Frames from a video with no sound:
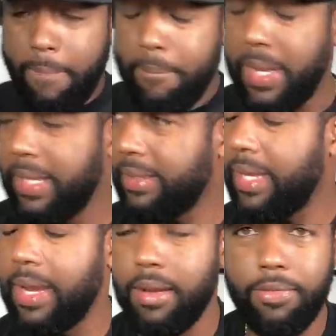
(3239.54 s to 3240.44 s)
That
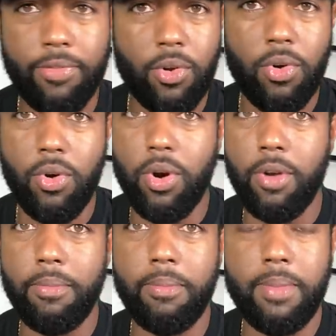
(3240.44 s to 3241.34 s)
thing
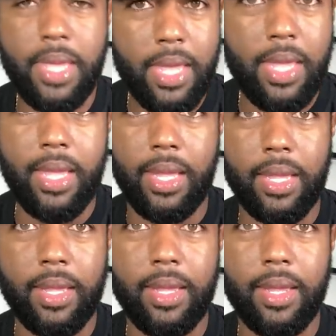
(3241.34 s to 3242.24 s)
floored me.
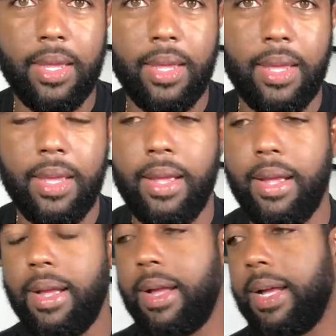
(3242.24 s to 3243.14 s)

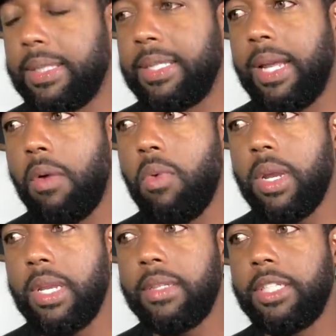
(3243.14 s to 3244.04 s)
I say, I
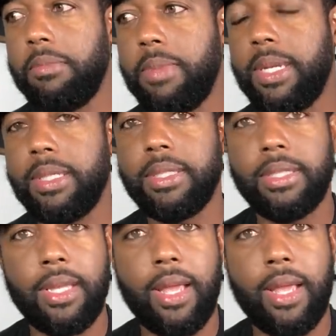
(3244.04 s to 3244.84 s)
wonder if she meant to send.